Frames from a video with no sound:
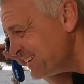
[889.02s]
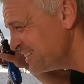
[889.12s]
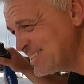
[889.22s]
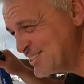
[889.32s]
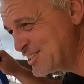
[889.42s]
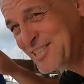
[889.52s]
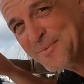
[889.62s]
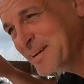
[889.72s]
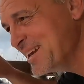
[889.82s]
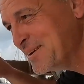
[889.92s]
this is just the
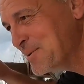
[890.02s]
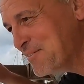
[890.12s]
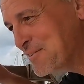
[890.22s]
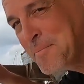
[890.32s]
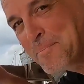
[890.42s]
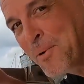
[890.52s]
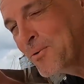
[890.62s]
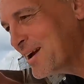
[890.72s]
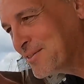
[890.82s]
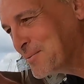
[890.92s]
beginning. We haven't even pulled
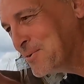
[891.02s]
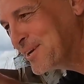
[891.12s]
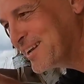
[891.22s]
out the water